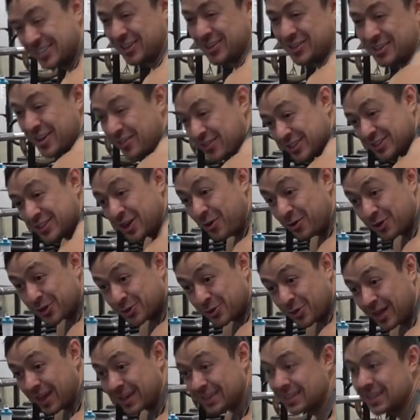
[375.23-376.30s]
So you definitely don't want to
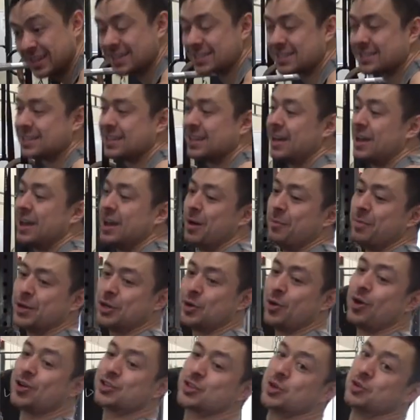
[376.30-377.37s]
squat like this, but
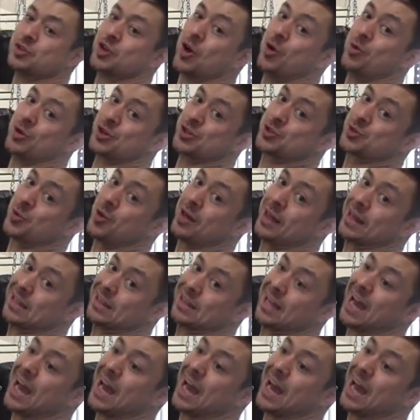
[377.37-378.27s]
you also don't want to squat like